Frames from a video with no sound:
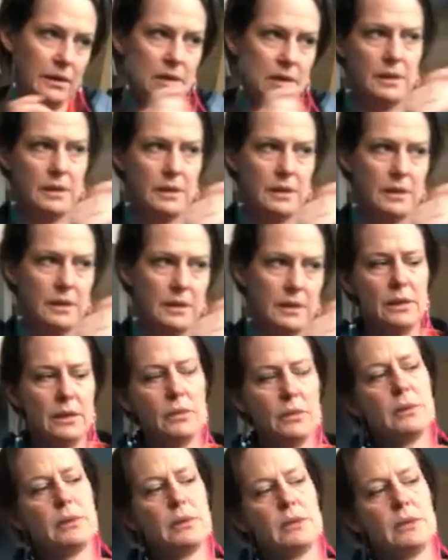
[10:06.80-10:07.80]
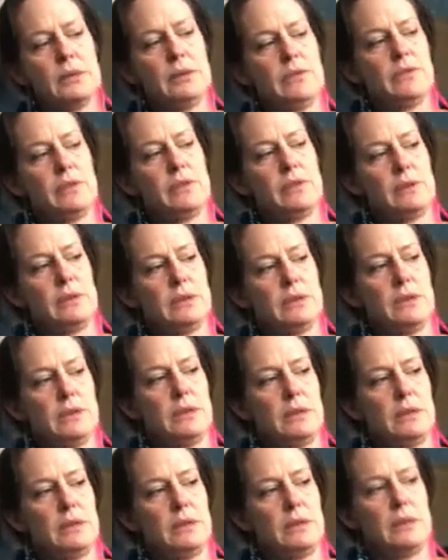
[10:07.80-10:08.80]
Do you want to, Francis,
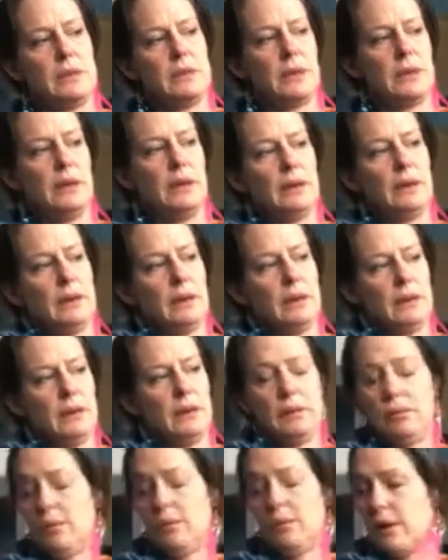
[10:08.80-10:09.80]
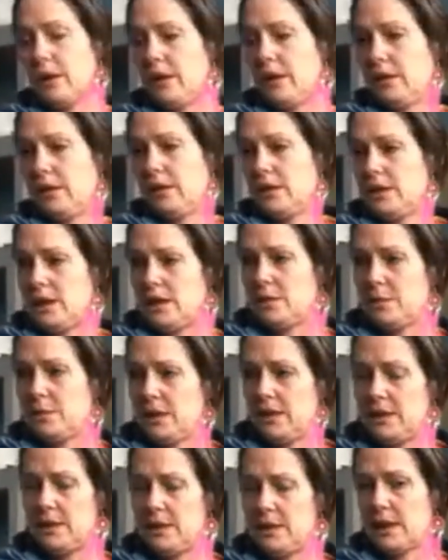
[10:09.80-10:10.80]
take one of the chess
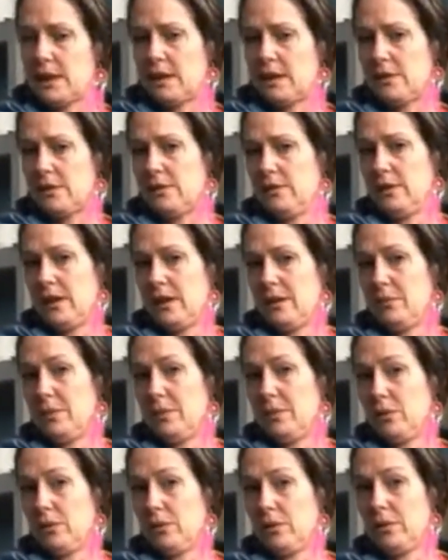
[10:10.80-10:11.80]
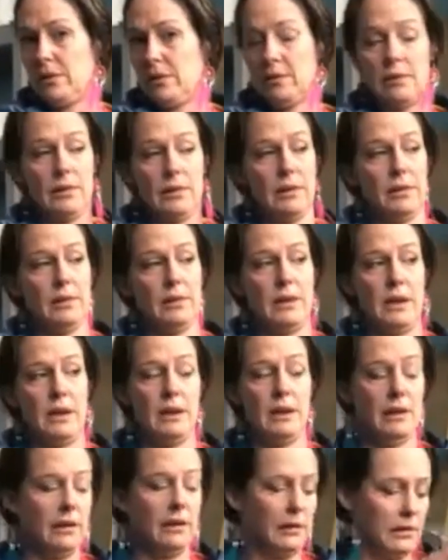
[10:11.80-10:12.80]
pieces out of that mould
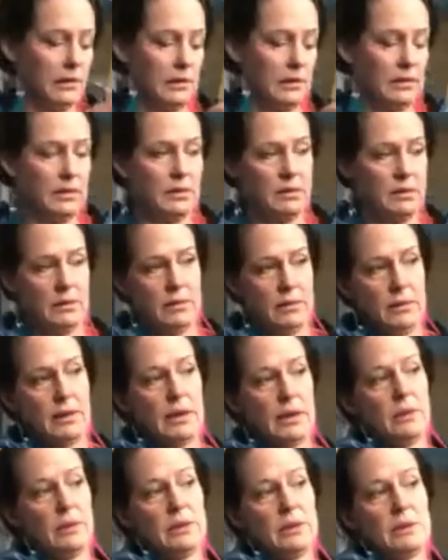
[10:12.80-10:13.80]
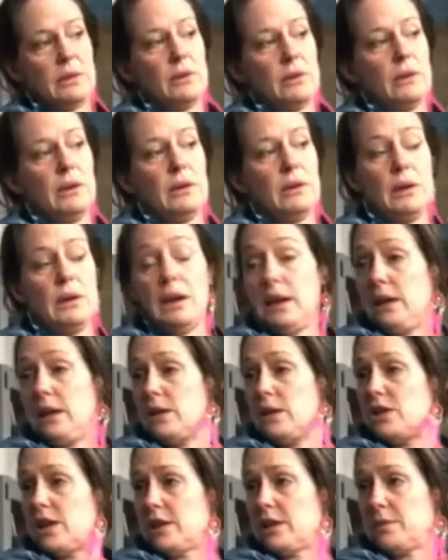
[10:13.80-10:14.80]
there? That one's got a
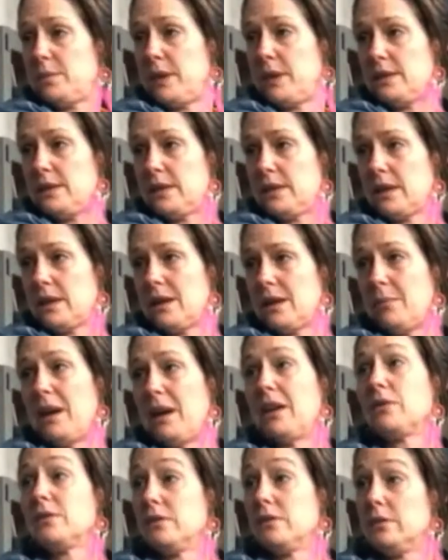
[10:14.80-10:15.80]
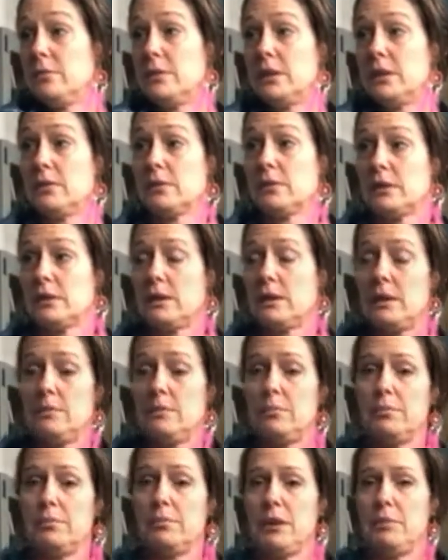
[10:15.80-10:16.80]
chess piece to come out of the mould, so
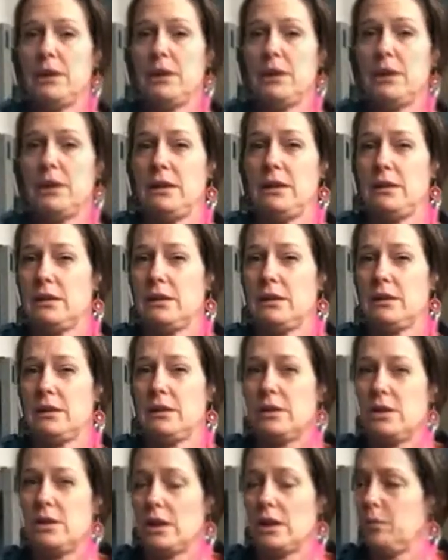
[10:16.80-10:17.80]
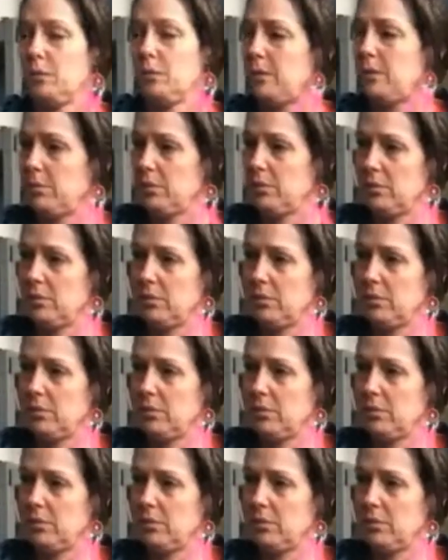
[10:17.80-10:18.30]
maybe you could show people.